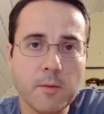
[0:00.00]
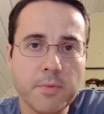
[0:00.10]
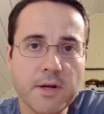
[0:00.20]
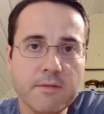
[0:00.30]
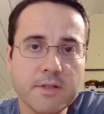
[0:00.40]

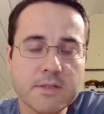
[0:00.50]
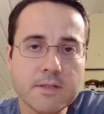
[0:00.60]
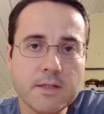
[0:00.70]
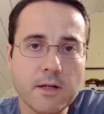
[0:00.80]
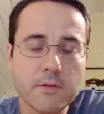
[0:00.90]

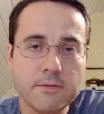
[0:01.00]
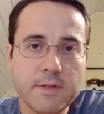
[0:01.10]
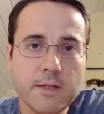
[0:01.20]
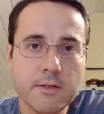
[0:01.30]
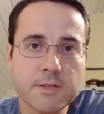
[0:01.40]
previously in other
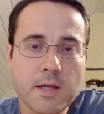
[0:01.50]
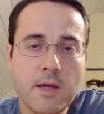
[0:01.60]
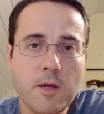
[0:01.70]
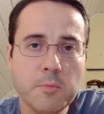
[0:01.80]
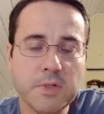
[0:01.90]
videos,
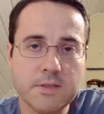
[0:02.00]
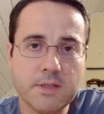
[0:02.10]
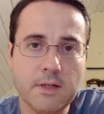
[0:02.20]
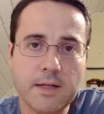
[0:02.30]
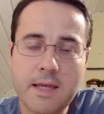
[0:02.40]
but
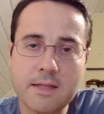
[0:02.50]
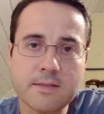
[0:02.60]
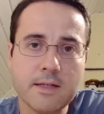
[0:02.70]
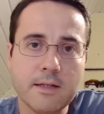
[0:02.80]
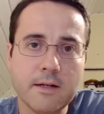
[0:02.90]
I can't
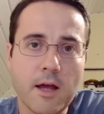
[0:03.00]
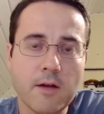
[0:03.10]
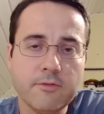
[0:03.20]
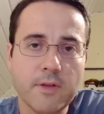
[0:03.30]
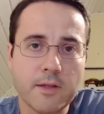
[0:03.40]
say it
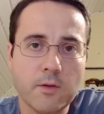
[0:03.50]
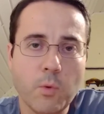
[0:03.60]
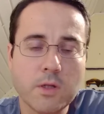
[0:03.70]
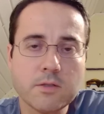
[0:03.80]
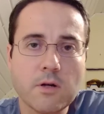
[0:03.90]
enough. Like The
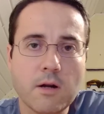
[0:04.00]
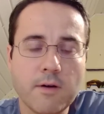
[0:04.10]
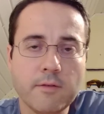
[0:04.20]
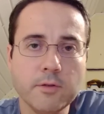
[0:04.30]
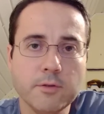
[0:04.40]
One Straw
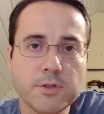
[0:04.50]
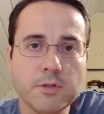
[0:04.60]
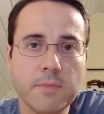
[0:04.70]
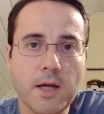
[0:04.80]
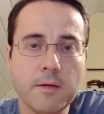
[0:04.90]

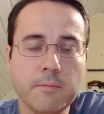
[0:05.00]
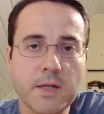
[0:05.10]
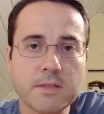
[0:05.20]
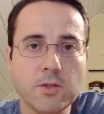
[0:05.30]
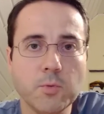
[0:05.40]
Revolution by
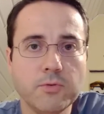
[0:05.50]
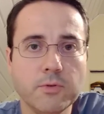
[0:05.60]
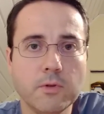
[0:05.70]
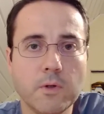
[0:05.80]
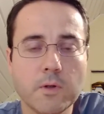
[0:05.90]
Masanobu
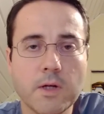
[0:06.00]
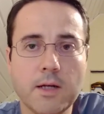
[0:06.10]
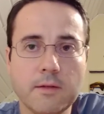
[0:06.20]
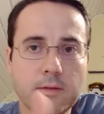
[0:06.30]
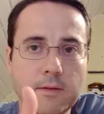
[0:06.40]

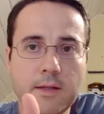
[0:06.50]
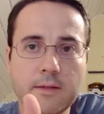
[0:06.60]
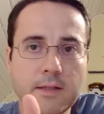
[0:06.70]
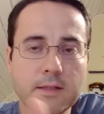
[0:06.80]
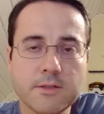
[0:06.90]
Fukuoka, I
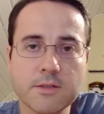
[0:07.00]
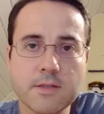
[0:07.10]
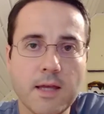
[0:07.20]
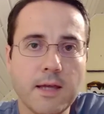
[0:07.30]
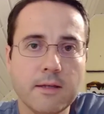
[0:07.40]
think that's
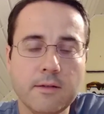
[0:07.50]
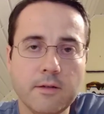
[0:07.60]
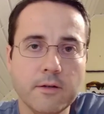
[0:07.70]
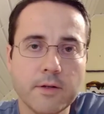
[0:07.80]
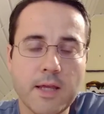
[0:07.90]
just like,
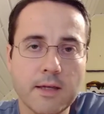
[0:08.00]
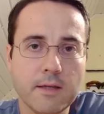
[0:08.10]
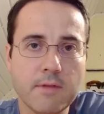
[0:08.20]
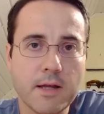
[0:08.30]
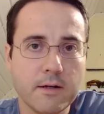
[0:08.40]
can't
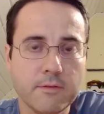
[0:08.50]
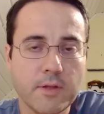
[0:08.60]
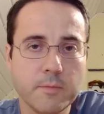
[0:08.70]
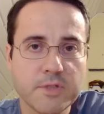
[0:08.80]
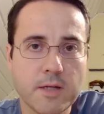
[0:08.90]
give that enough
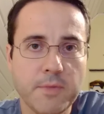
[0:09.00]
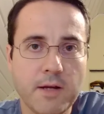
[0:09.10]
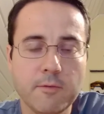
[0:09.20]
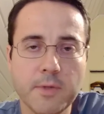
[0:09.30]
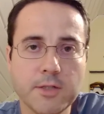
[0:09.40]
thumbs up.
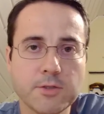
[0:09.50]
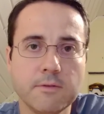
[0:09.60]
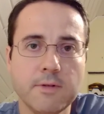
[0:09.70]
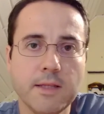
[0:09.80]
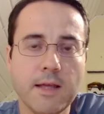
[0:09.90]
Everybody should
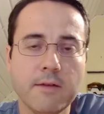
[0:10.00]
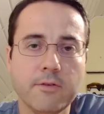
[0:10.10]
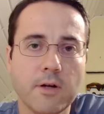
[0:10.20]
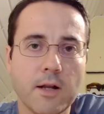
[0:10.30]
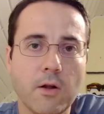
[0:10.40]
read that
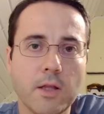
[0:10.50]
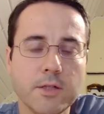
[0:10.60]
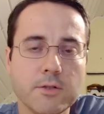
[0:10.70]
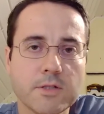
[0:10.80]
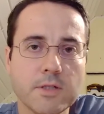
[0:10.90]
if you're at all
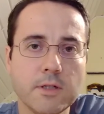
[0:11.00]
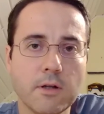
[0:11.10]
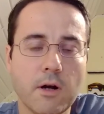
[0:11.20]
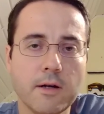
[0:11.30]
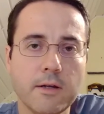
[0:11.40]
interested in
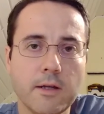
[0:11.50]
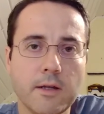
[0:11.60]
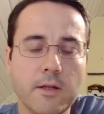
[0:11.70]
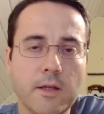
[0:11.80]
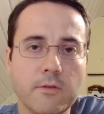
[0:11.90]
gardening
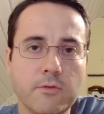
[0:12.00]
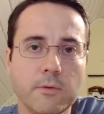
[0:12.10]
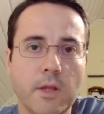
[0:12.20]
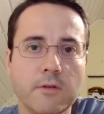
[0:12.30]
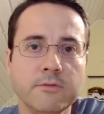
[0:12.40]
and if
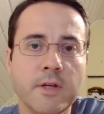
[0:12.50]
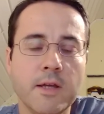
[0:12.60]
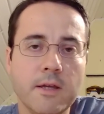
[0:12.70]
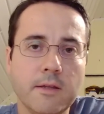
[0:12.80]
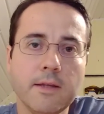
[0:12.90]
you love
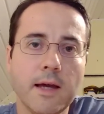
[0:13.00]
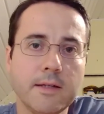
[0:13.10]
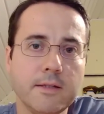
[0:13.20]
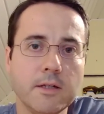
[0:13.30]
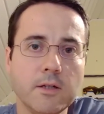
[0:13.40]
the
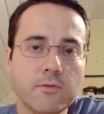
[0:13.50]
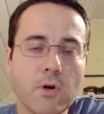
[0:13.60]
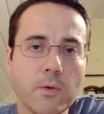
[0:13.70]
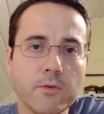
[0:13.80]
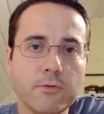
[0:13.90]
idea of growing